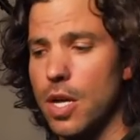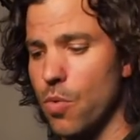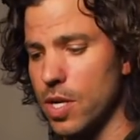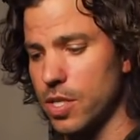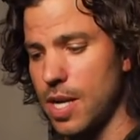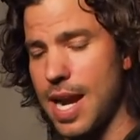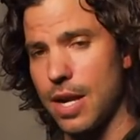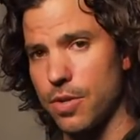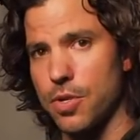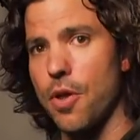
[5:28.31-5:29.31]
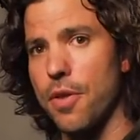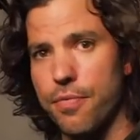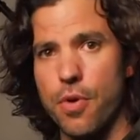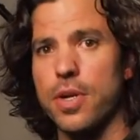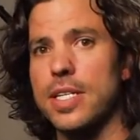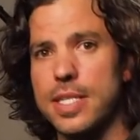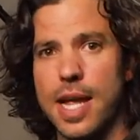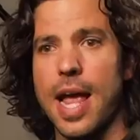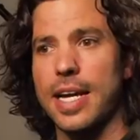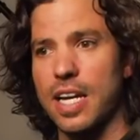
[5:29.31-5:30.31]
which handles all the focus
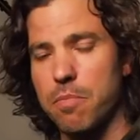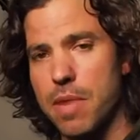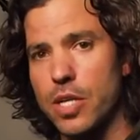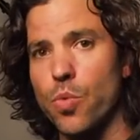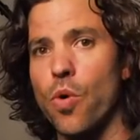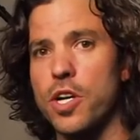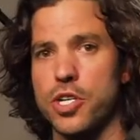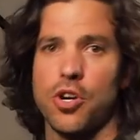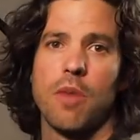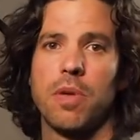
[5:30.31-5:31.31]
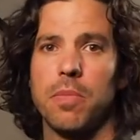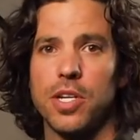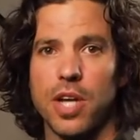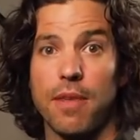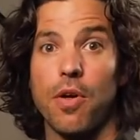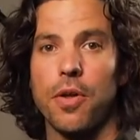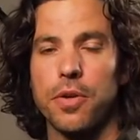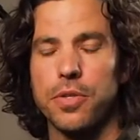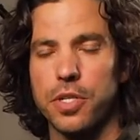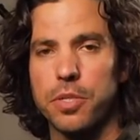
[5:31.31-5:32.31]
stacking and makes one sharp image out of all
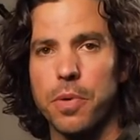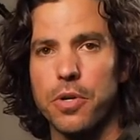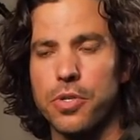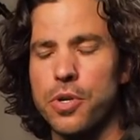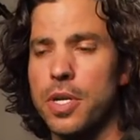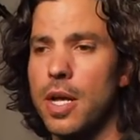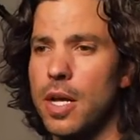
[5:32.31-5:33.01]
those exposures.